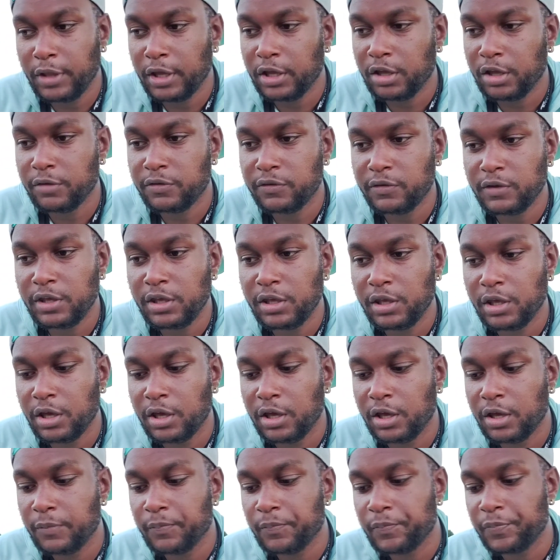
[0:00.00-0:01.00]
they could see
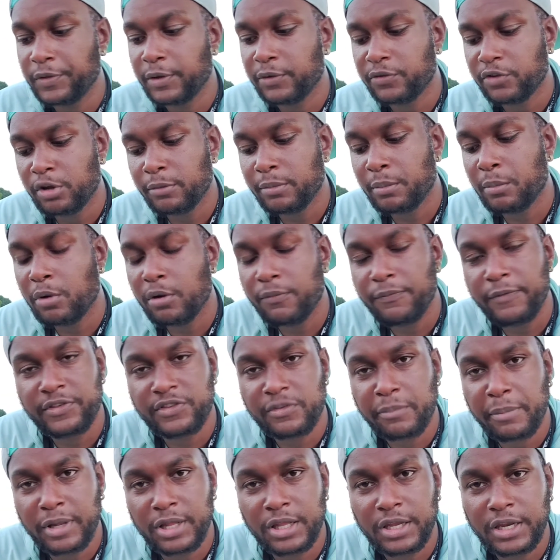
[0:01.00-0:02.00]
there was a little bit more
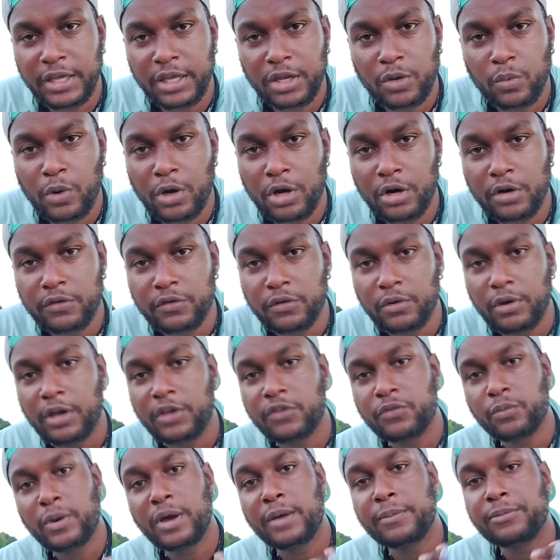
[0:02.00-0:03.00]
visibility in the water. So
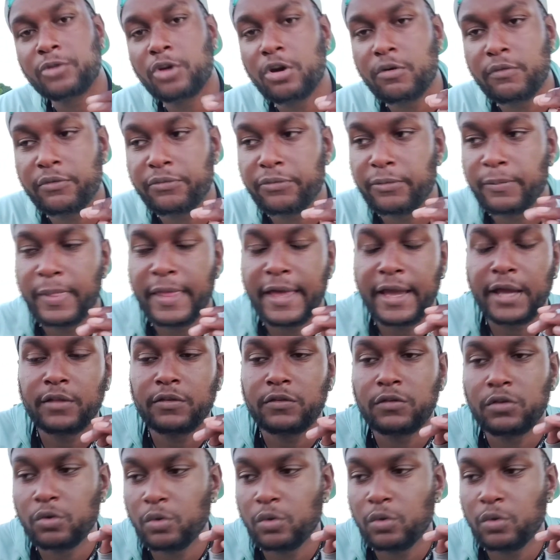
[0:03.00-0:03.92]
I swapped over from that